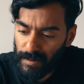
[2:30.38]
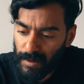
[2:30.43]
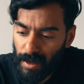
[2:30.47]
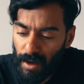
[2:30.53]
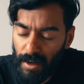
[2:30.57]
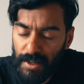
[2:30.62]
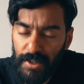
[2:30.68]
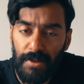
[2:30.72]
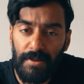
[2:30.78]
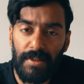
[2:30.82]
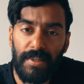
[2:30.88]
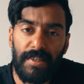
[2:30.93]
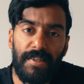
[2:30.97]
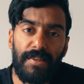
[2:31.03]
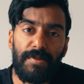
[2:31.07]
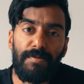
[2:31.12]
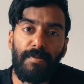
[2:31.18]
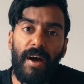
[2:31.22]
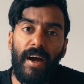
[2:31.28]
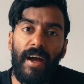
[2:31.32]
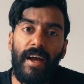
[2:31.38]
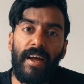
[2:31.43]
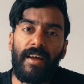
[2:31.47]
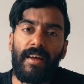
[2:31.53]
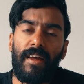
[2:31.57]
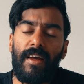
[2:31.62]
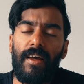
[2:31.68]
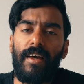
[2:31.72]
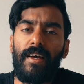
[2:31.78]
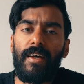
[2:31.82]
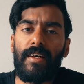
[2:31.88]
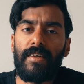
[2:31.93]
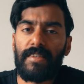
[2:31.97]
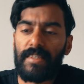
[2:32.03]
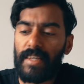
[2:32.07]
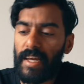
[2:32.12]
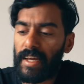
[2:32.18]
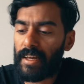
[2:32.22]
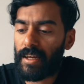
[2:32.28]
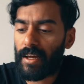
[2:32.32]
Also, this is my
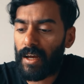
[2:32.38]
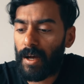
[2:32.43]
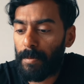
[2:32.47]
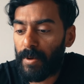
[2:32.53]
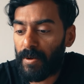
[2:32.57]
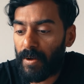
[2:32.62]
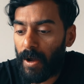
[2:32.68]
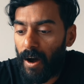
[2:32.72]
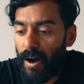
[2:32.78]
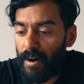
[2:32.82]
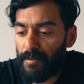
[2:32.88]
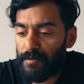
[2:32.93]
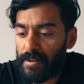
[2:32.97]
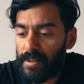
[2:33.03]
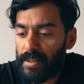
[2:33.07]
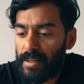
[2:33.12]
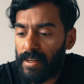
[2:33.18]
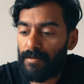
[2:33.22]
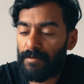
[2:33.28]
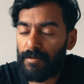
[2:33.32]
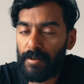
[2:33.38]
2nd cup of coffee.